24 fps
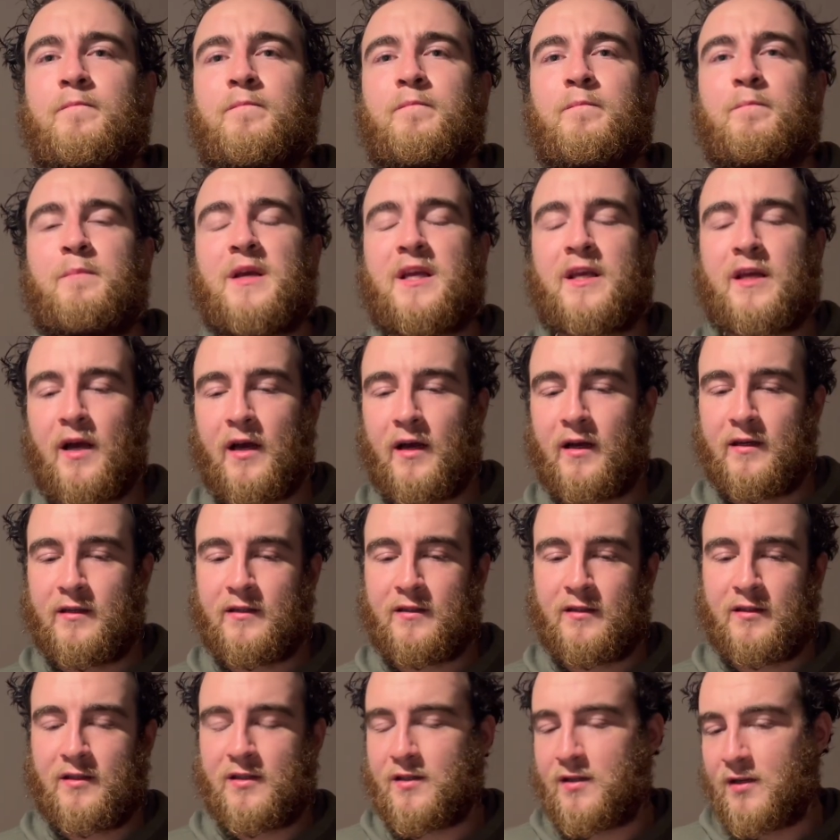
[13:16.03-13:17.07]

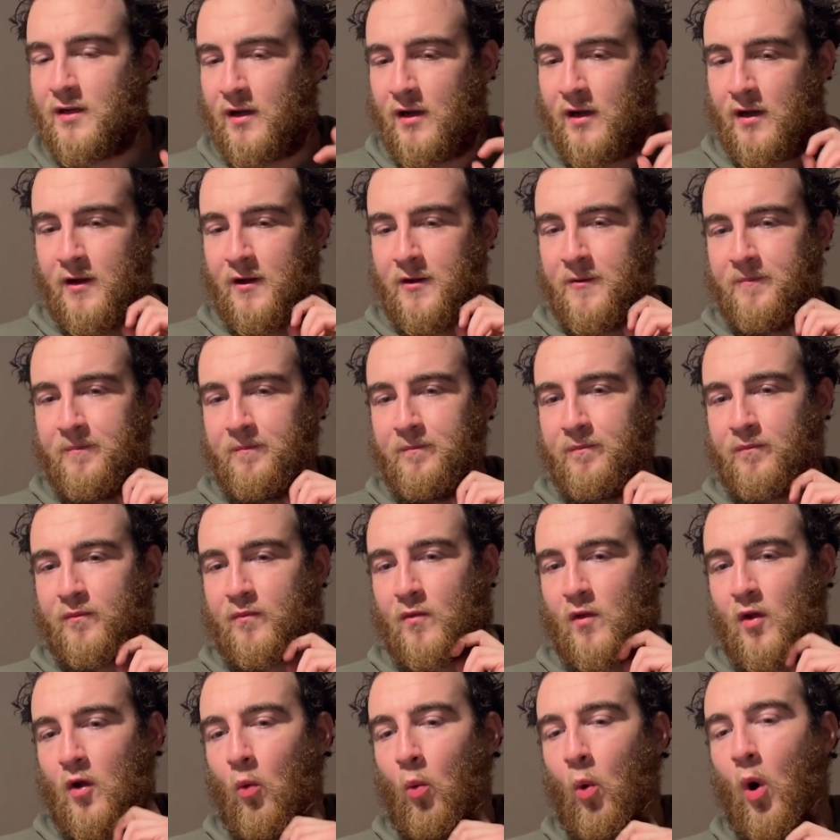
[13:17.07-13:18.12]
Because
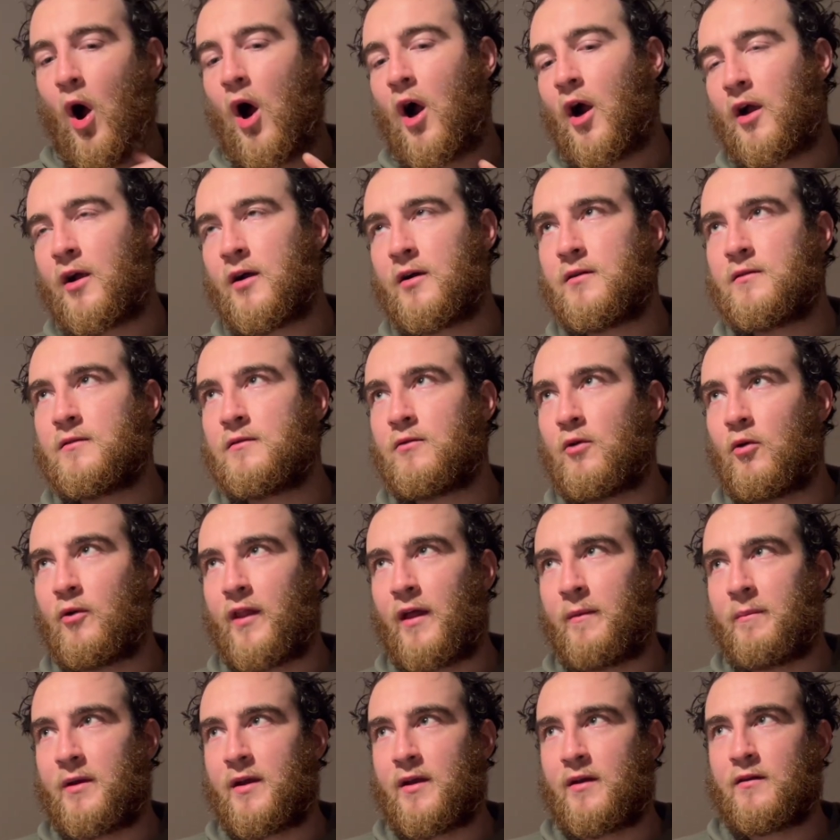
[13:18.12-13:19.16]
walk
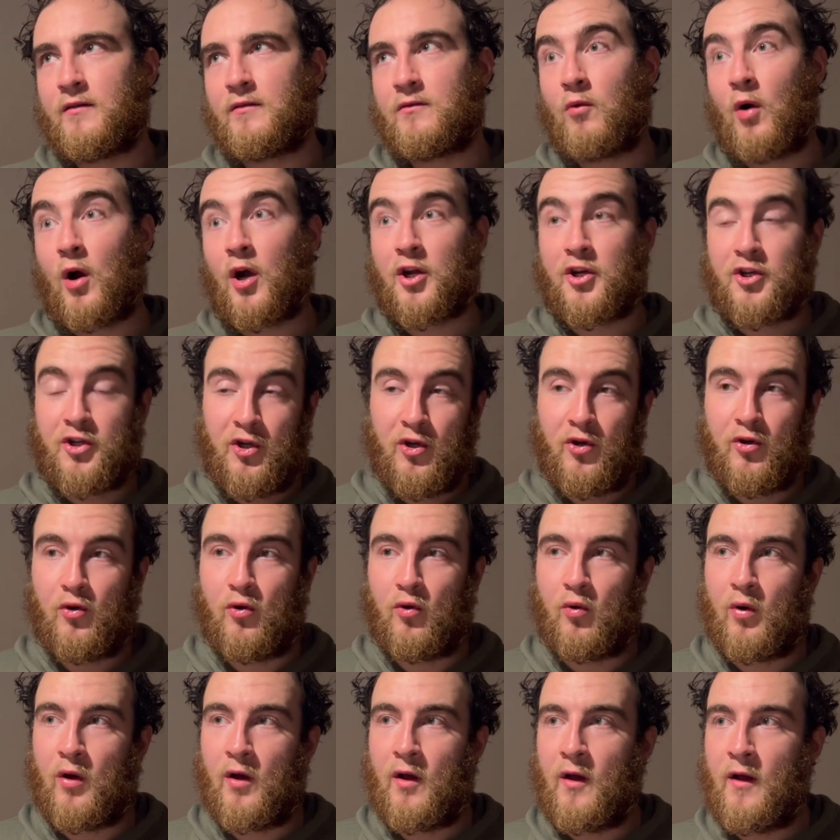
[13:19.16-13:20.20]

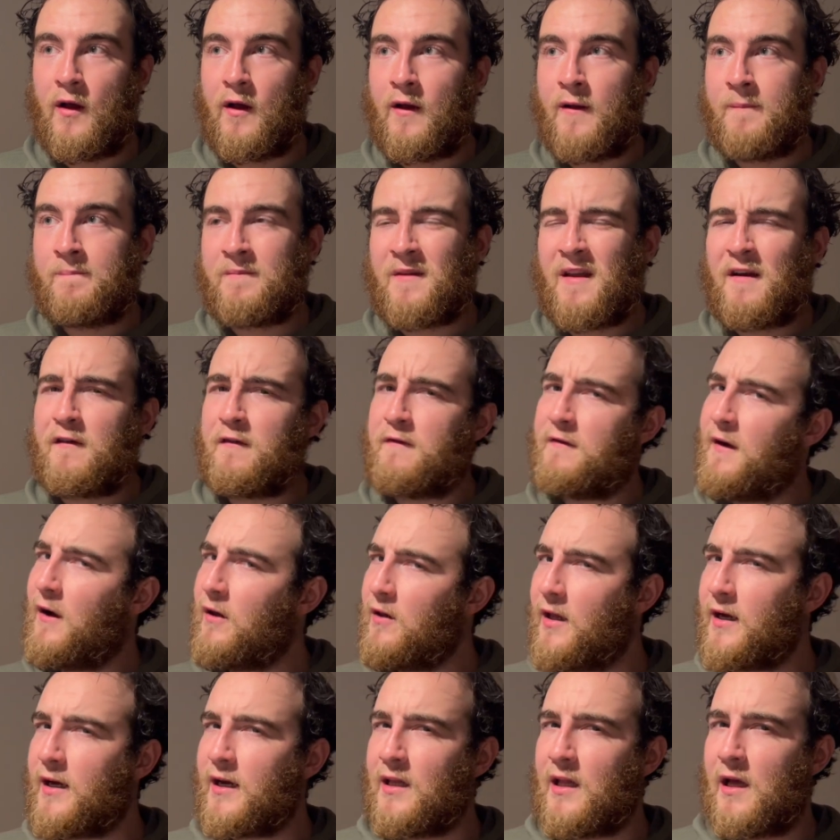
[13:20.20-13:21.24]
2 felt
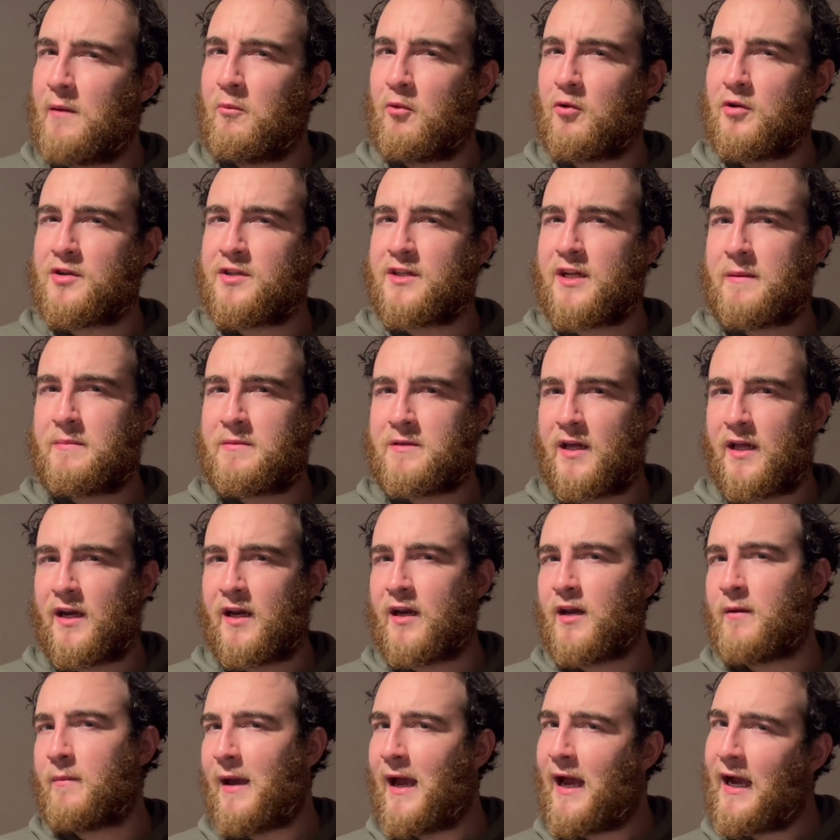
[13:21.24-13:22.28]
like a lot more steps than ended
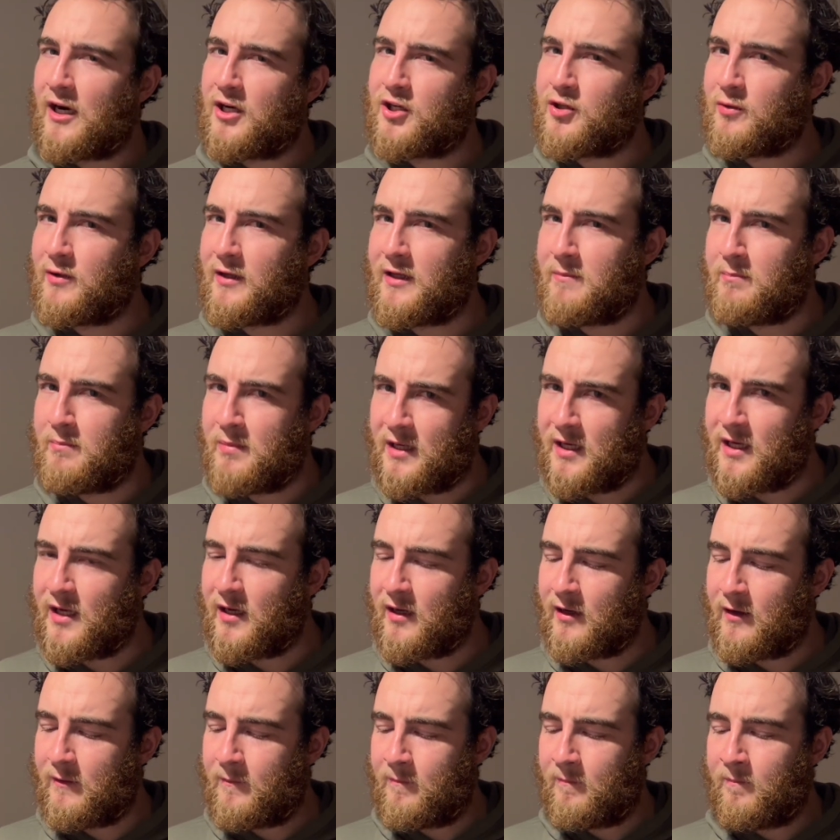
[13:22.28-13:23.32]
up actually
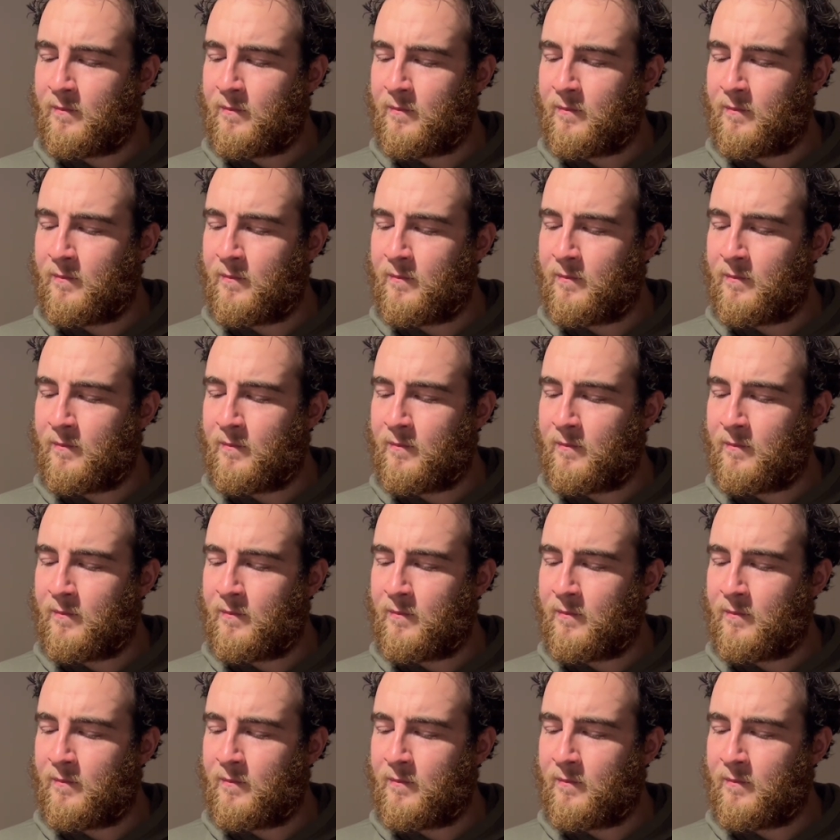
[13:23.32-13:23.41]
being.